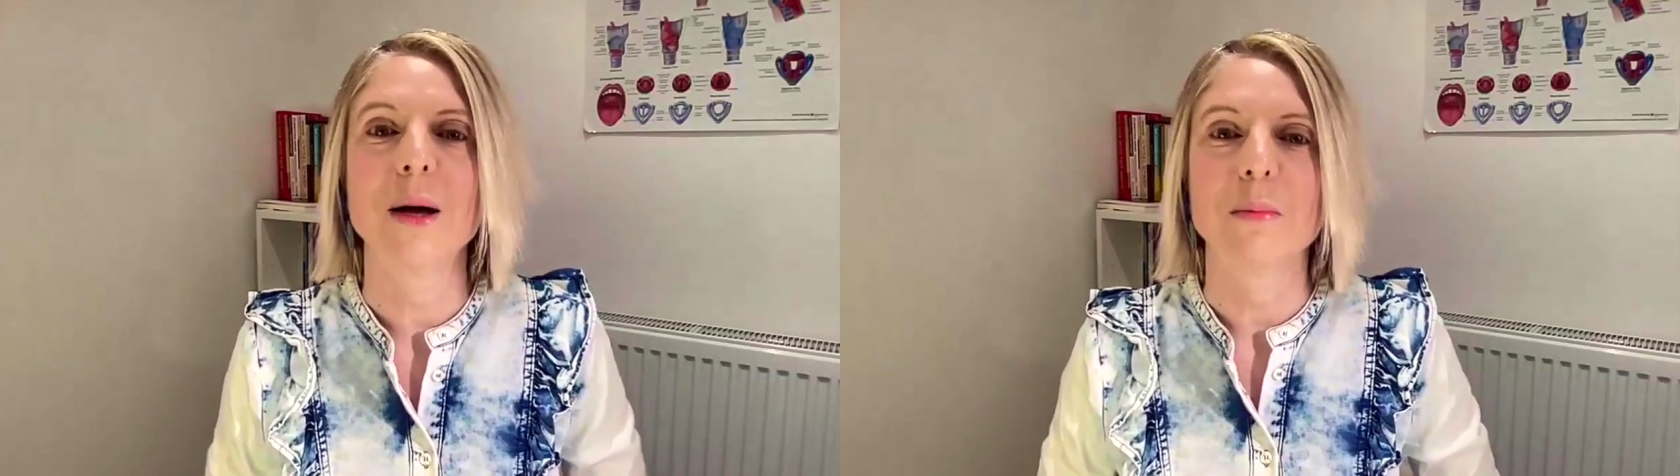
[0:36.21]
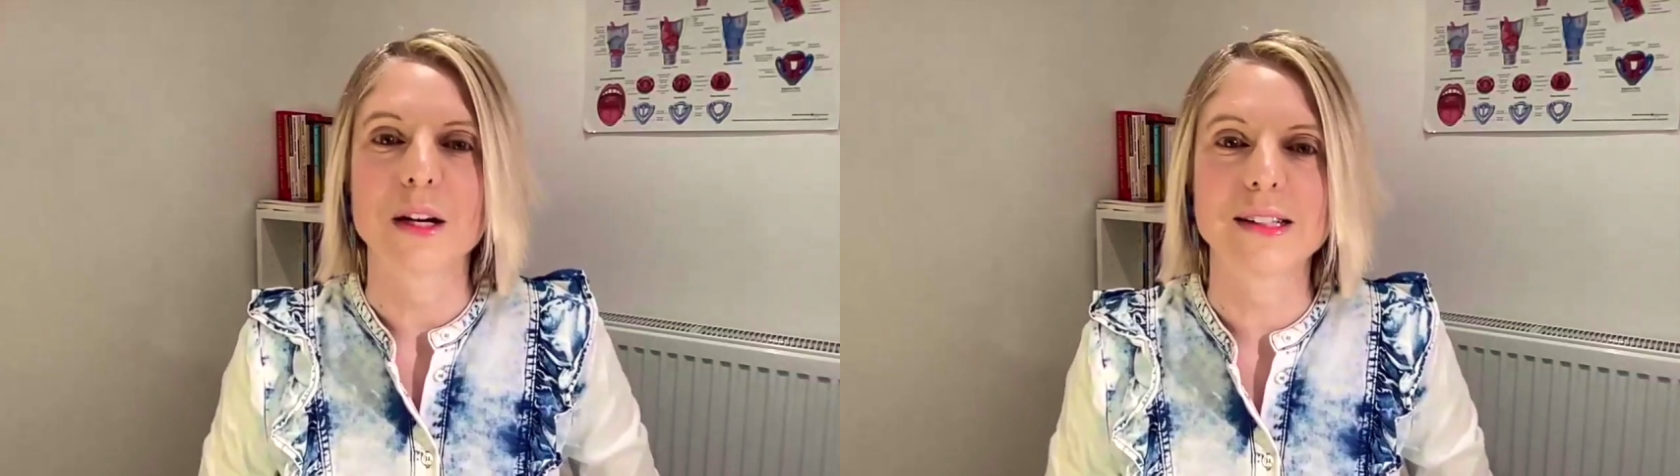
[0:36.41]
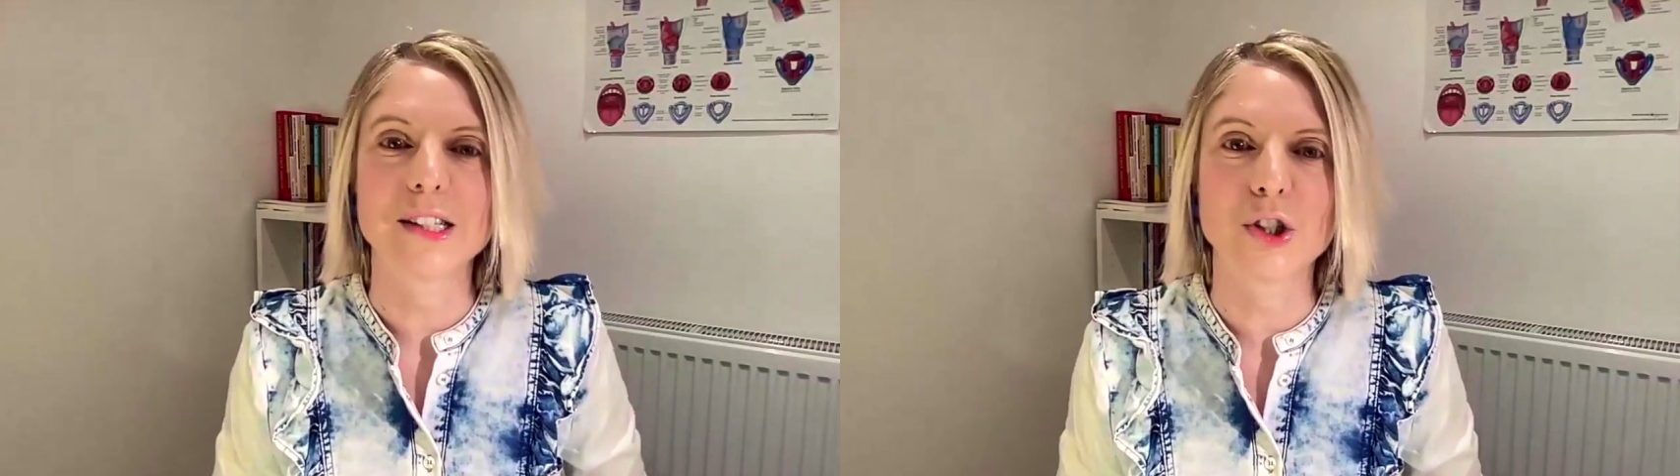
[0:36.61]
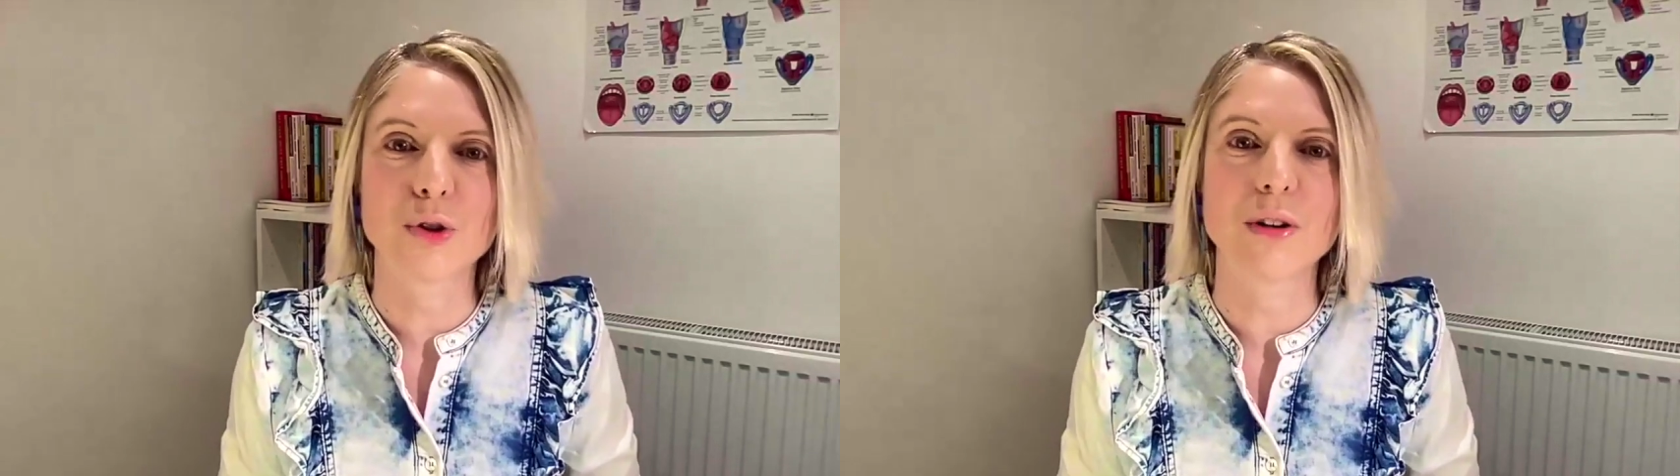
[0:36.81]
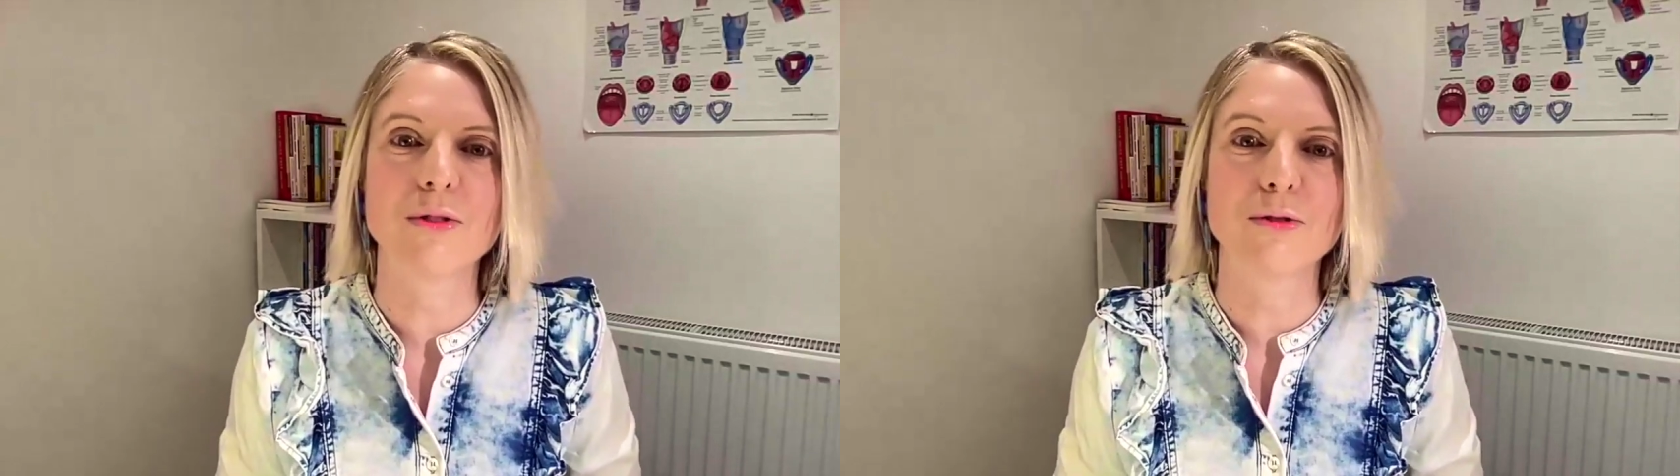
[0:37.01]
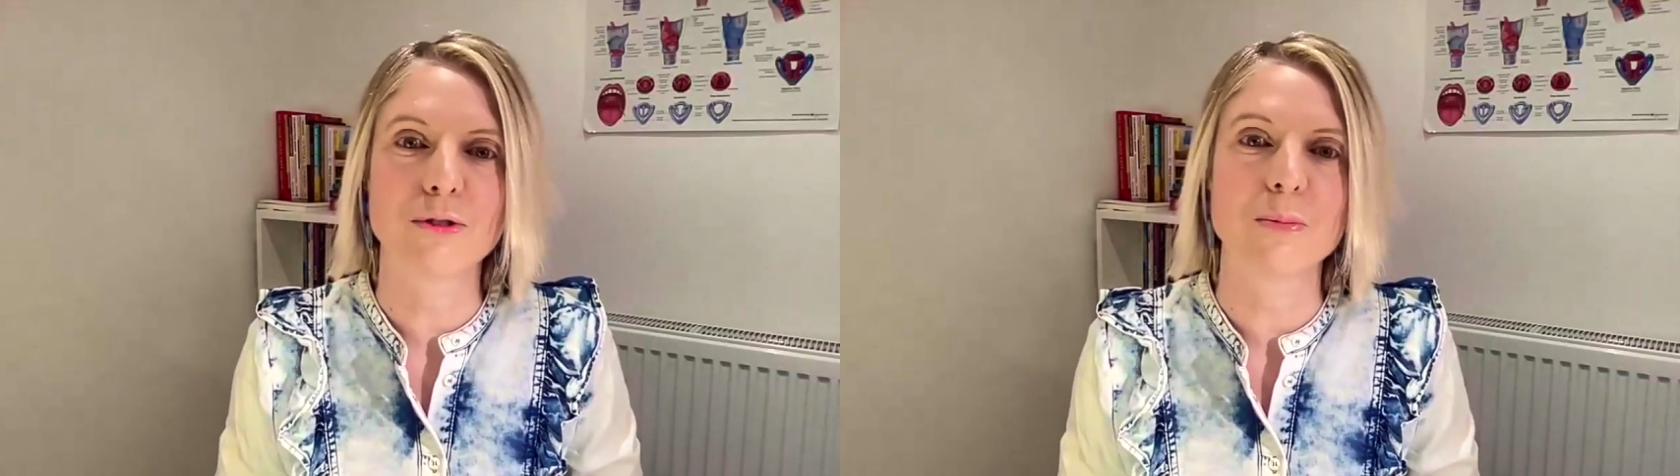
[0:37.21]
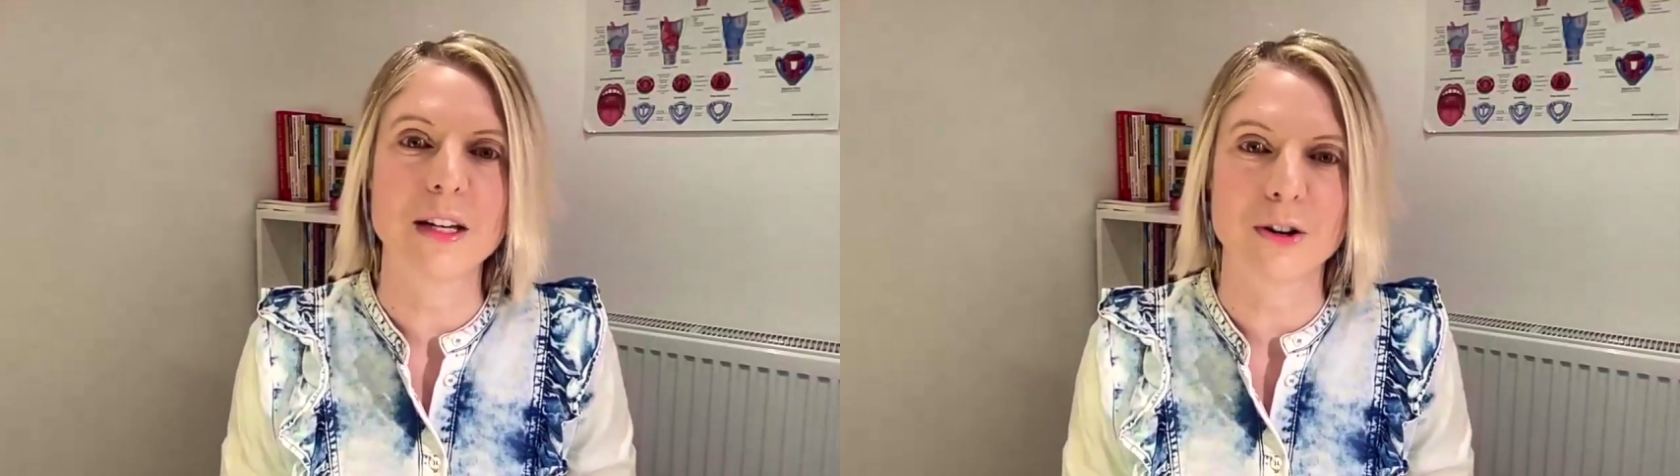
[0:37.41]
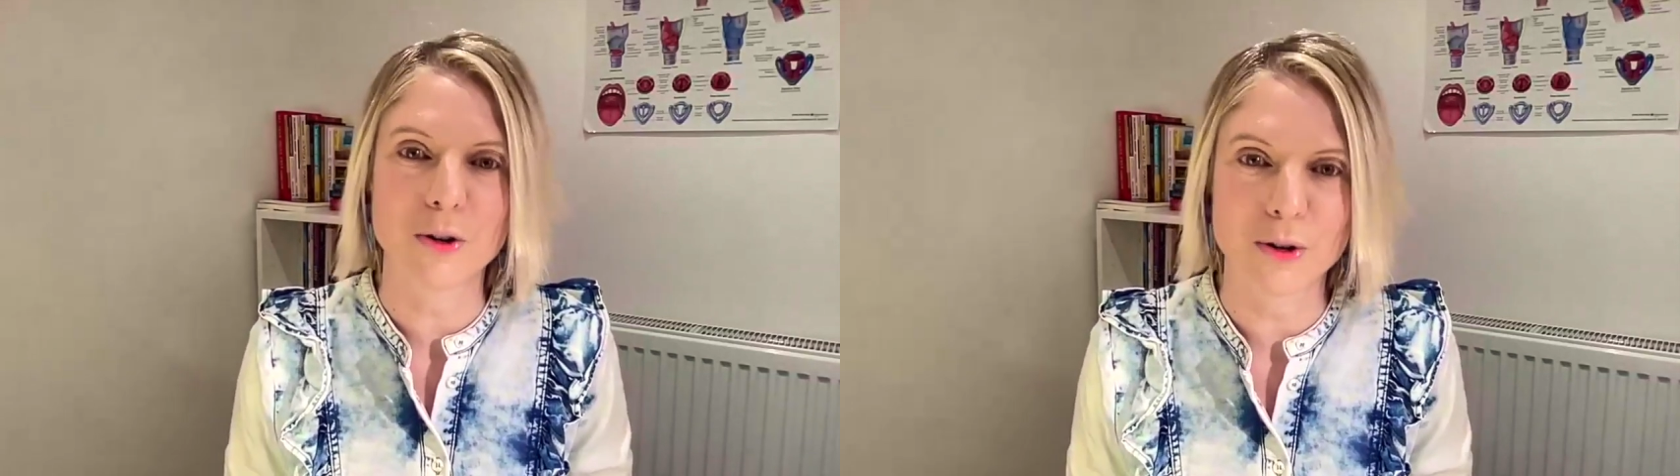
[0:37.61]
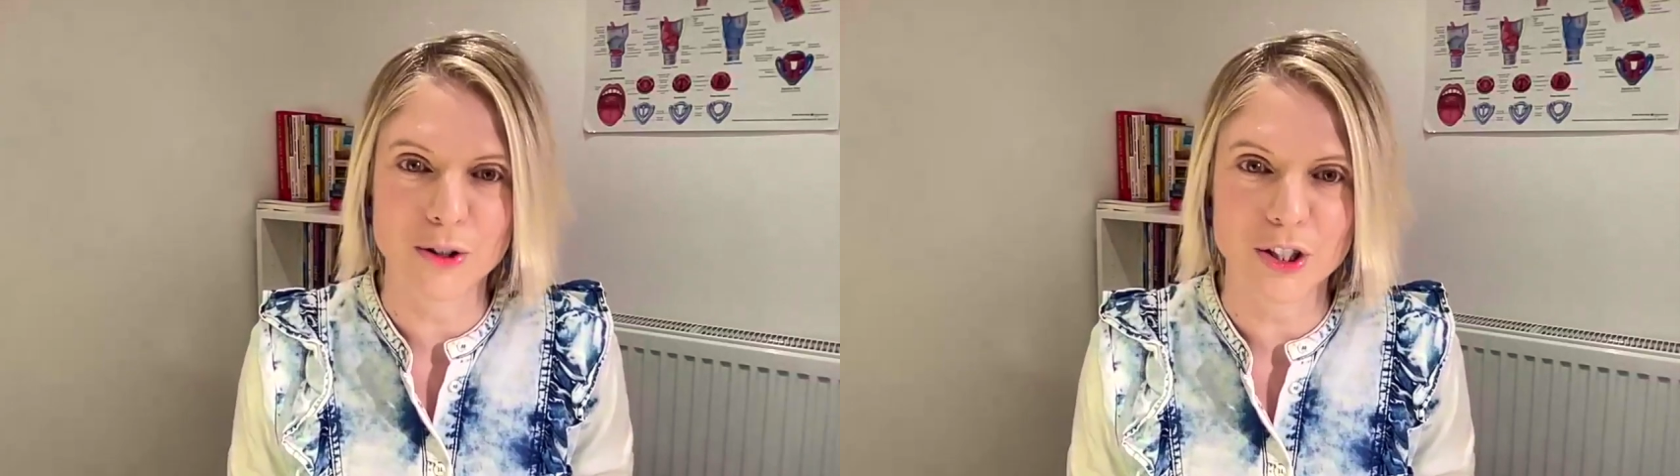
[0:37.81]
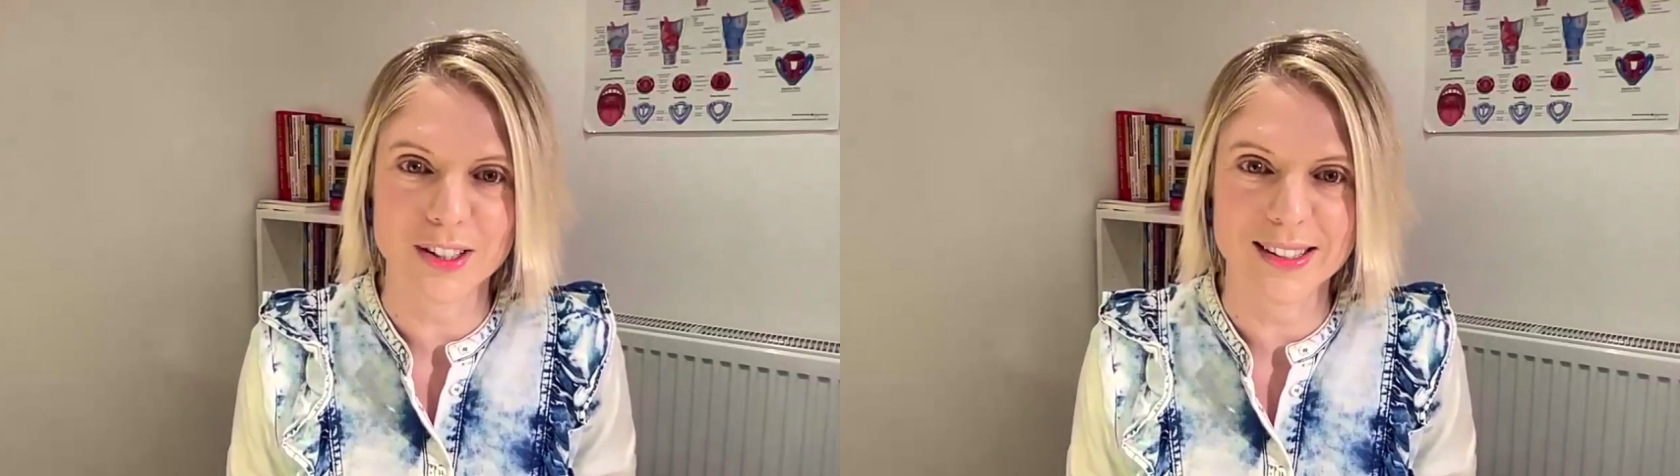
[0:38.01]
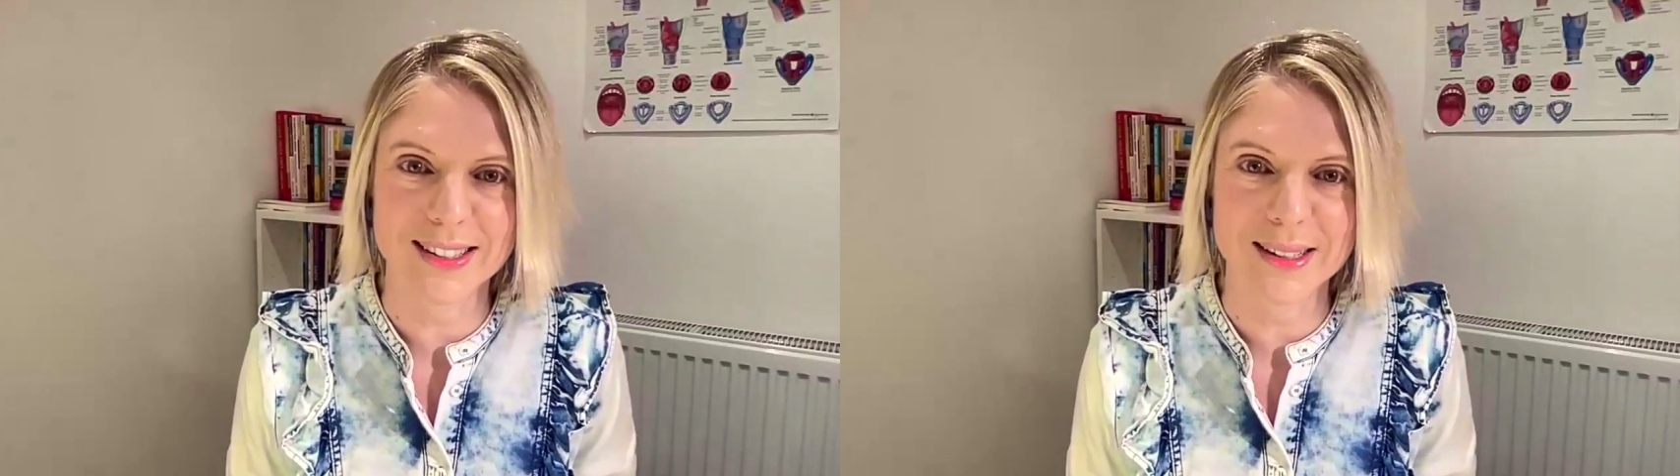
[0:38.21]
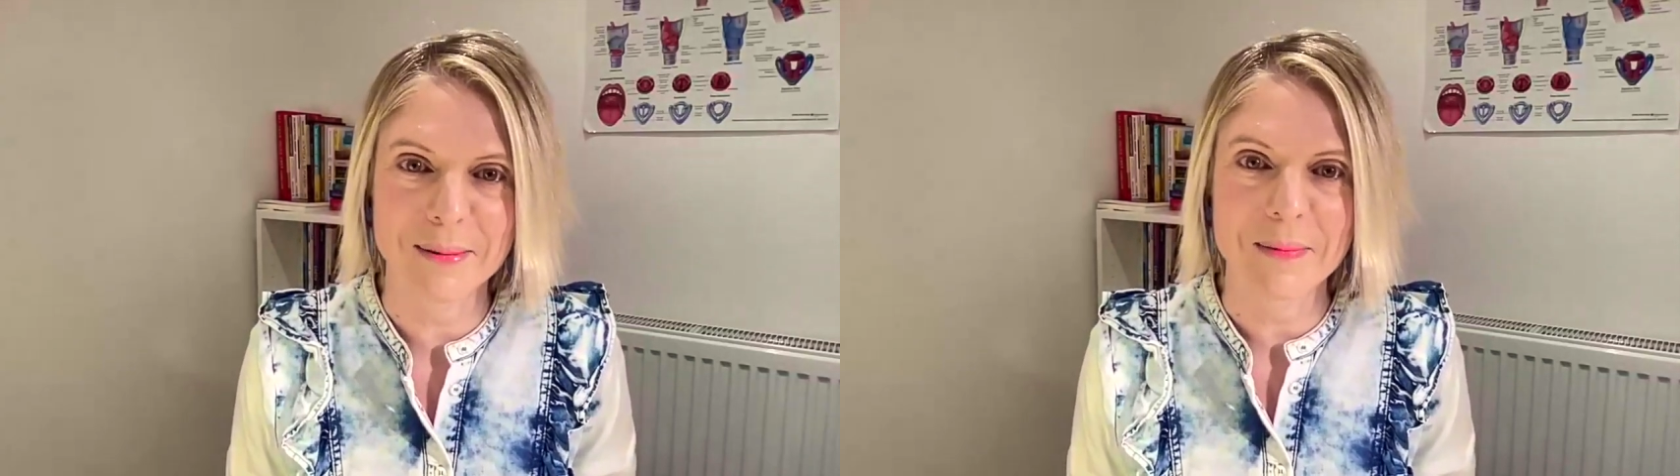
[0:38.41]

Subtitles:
because it's driven from the unconscious.